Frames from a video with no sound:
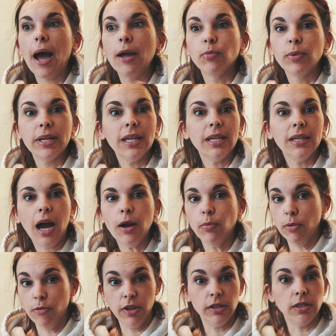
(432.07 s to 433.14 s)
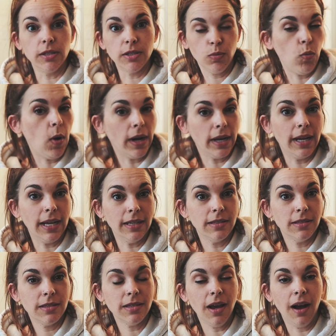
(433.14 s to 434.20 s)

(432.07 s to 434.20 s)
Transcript: I revealed what it is.